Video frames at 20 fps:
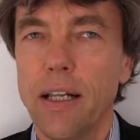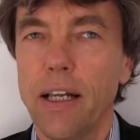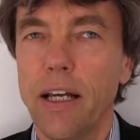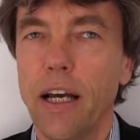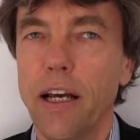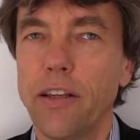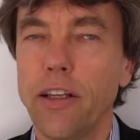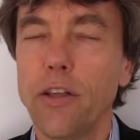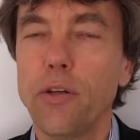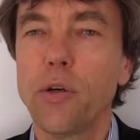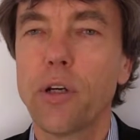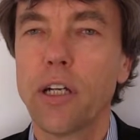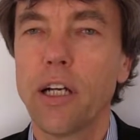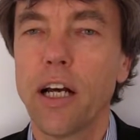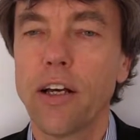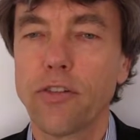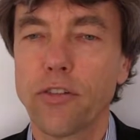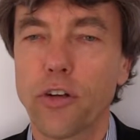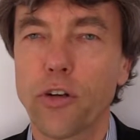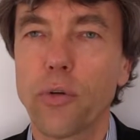And then you can
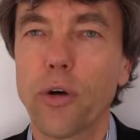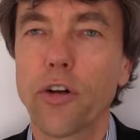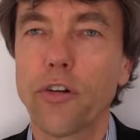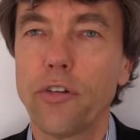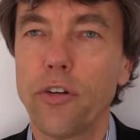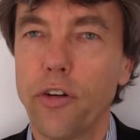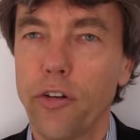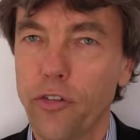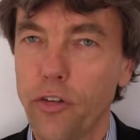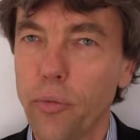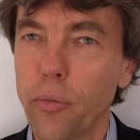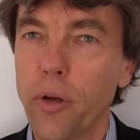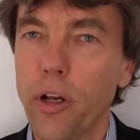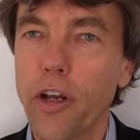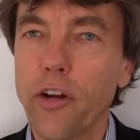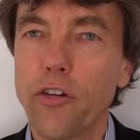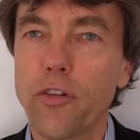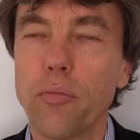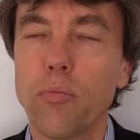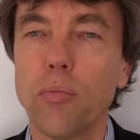ask the question in a
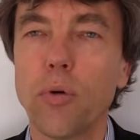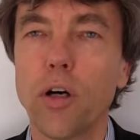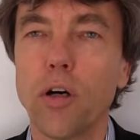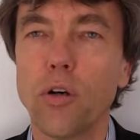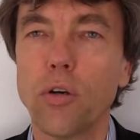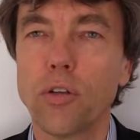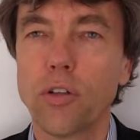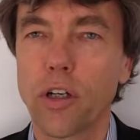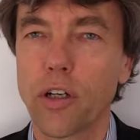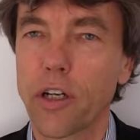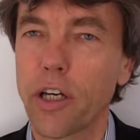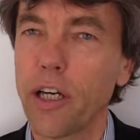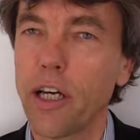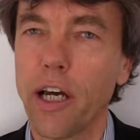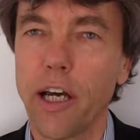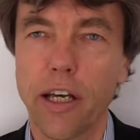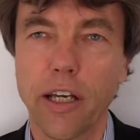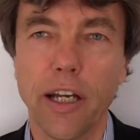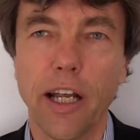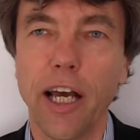simulation mode,
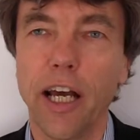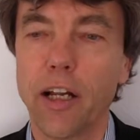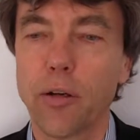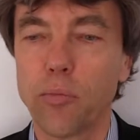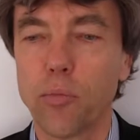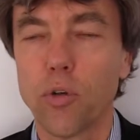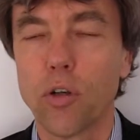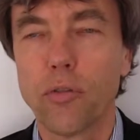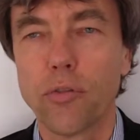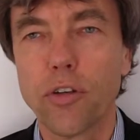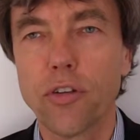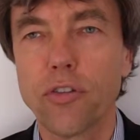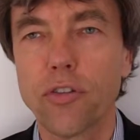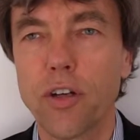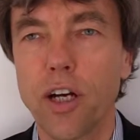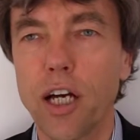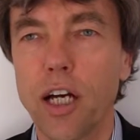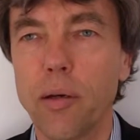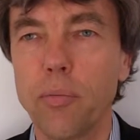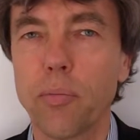okay, I can add more of this
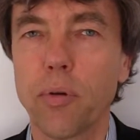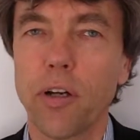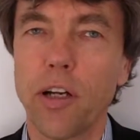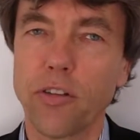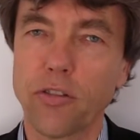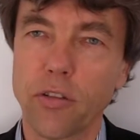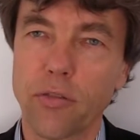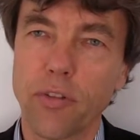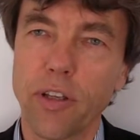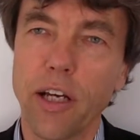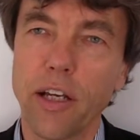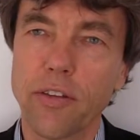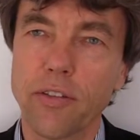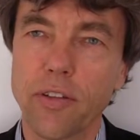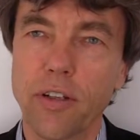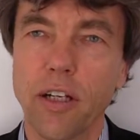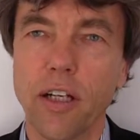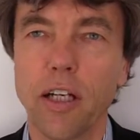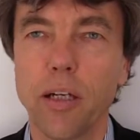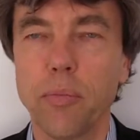type, less of that
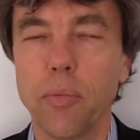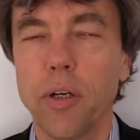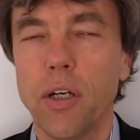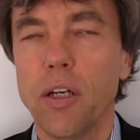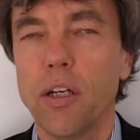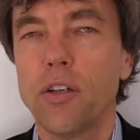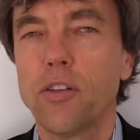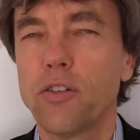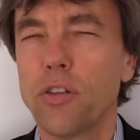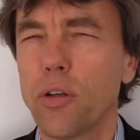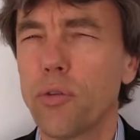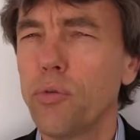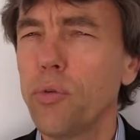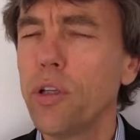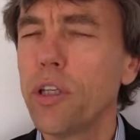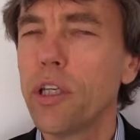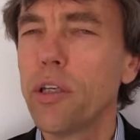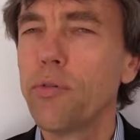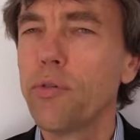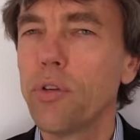type. So it
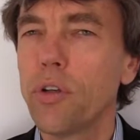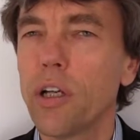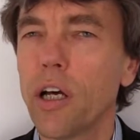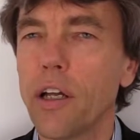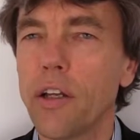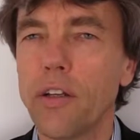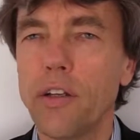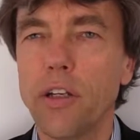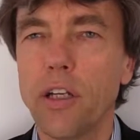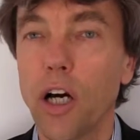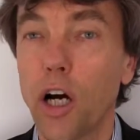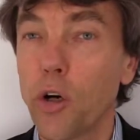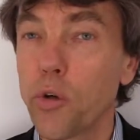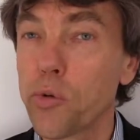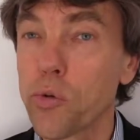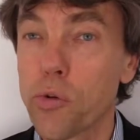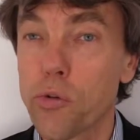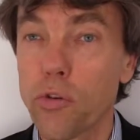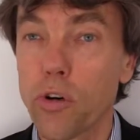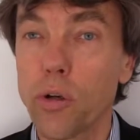really gives you an idea how
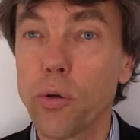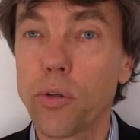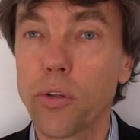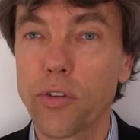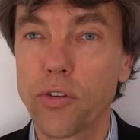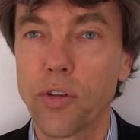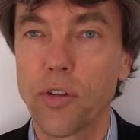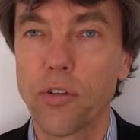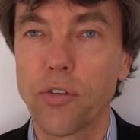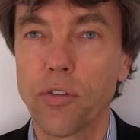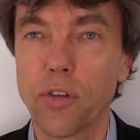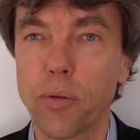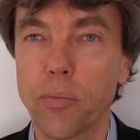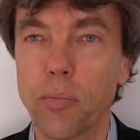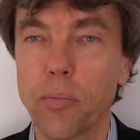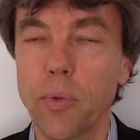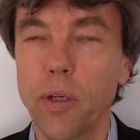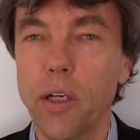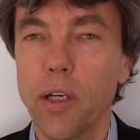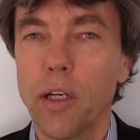to grow the
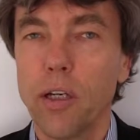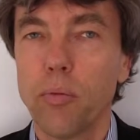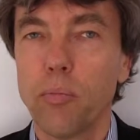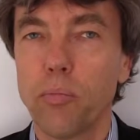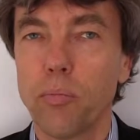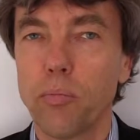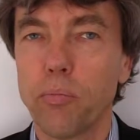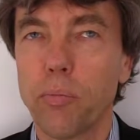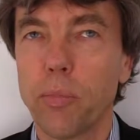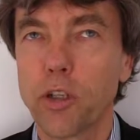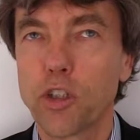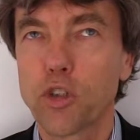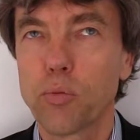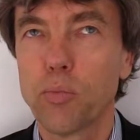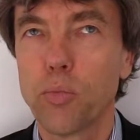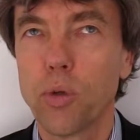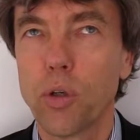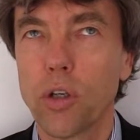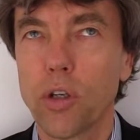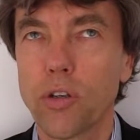system much
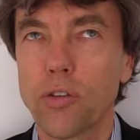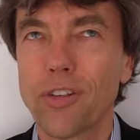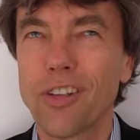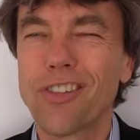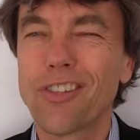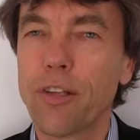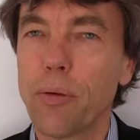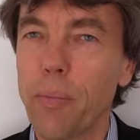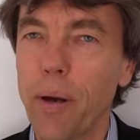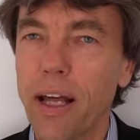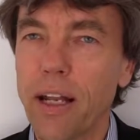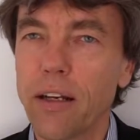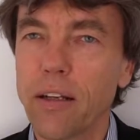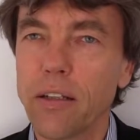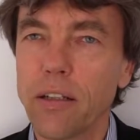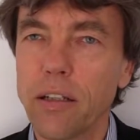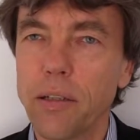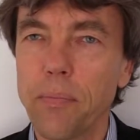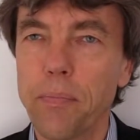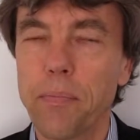more
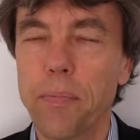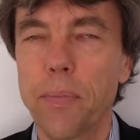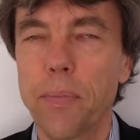systematically.